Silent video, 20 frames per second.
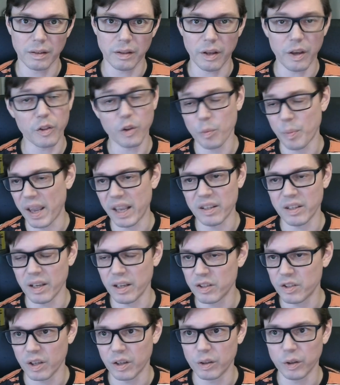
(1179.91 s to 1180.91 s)
The other
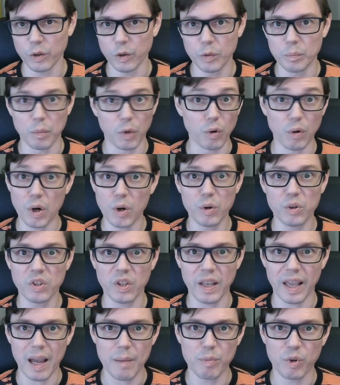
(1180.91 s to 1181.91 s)
paintings include Moreau's
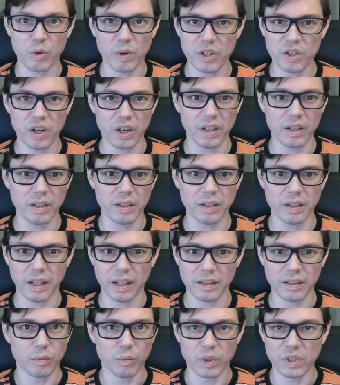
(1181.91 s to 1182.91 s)
The Apparition,
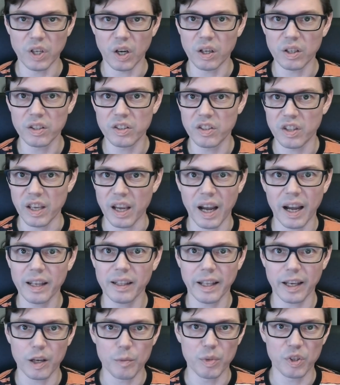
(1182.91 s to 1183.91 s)
and Redon's The Eye
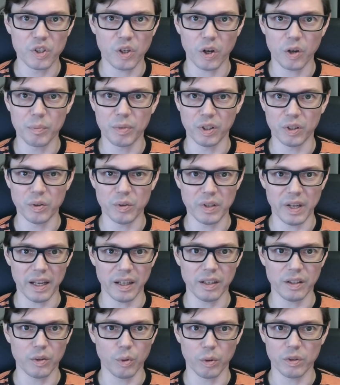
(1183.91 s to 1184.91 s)
Like a Bizarre Balloon
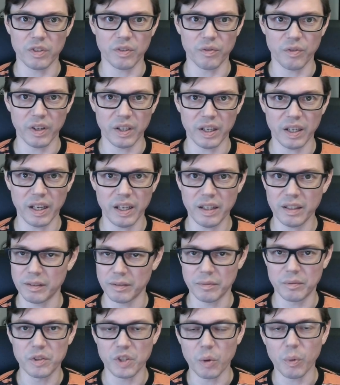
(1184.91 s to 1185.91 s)
Headed Towards Infinity,
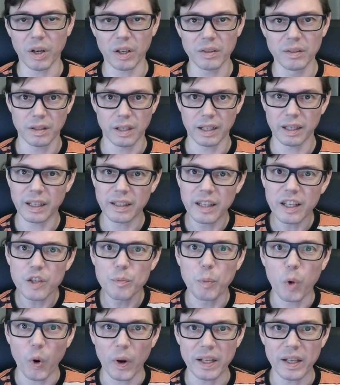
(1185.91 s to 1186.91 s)
and so on. And at this
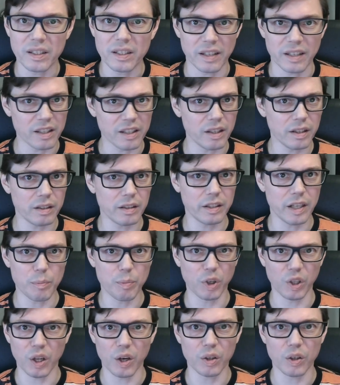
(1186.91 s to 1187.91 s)
point, Stezen de
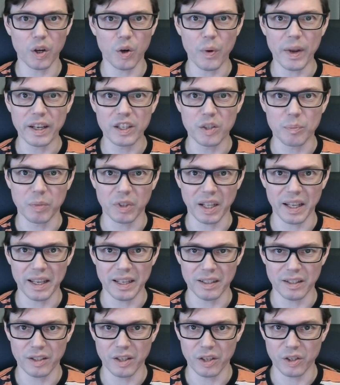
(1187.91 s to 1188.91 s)
Polarno
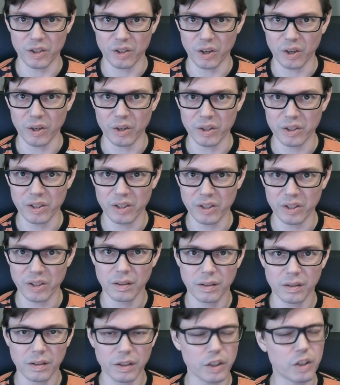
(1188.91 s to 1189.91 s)
explains his curse.
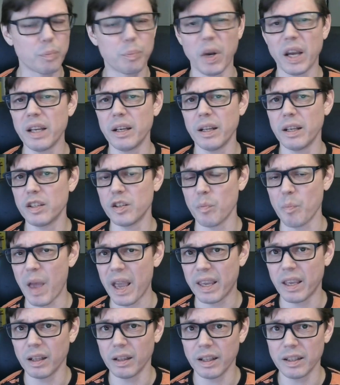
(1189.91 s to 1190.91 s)
Despite his
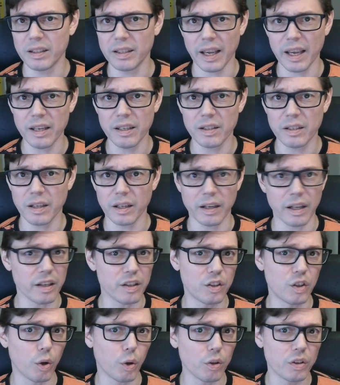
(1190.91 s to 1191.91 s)
immaculate taste and
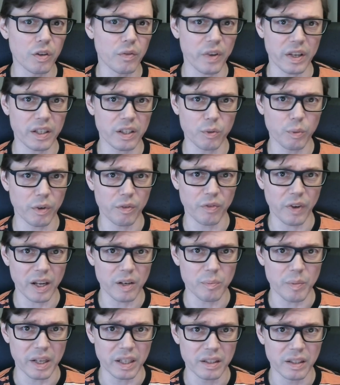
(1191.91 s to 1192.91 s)
his cultivated
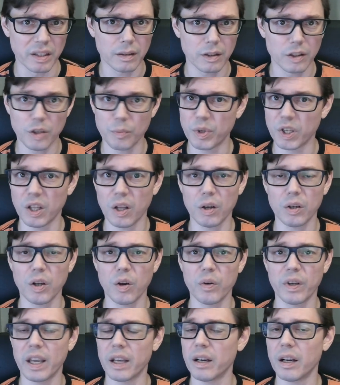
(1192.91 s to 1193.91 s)
refinement, de
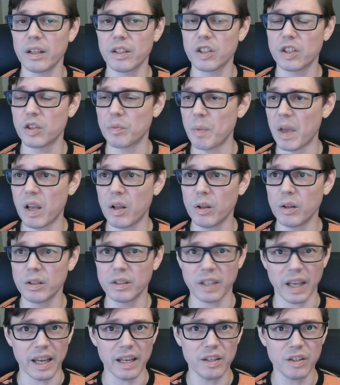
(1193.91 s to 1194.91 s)
Polarno cannot smell,
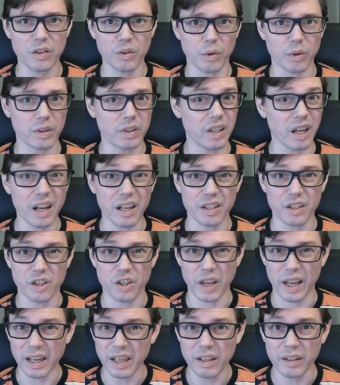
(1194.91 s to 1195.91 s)
taste, or
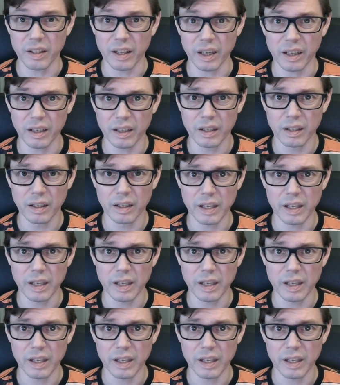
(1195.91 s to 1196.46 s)
touch anything.